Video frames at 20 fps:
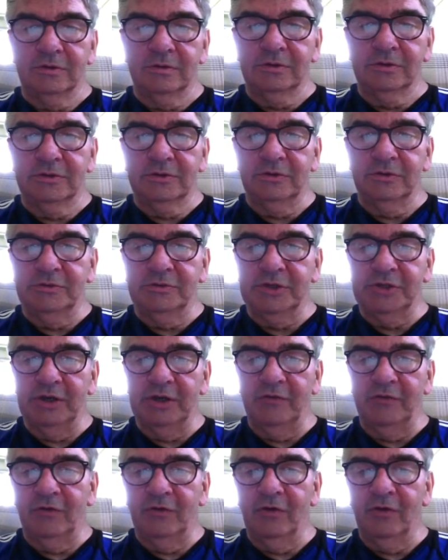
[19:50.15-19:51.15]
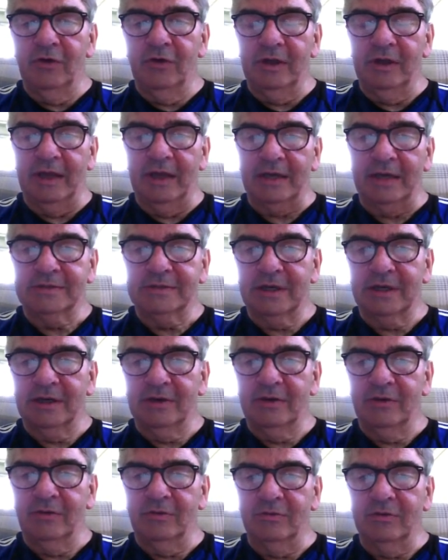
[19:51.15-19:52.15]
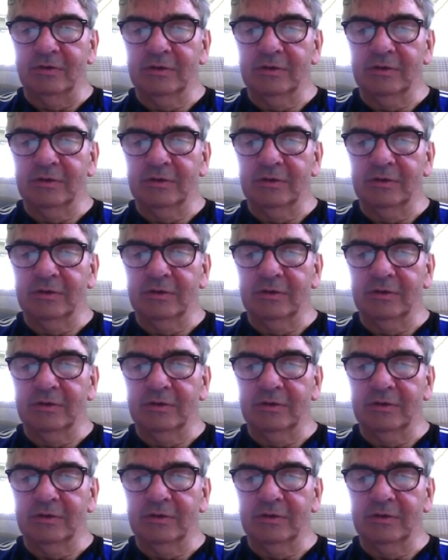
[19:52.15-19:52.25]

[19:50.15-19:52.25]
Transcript: to G4? Yes, I do.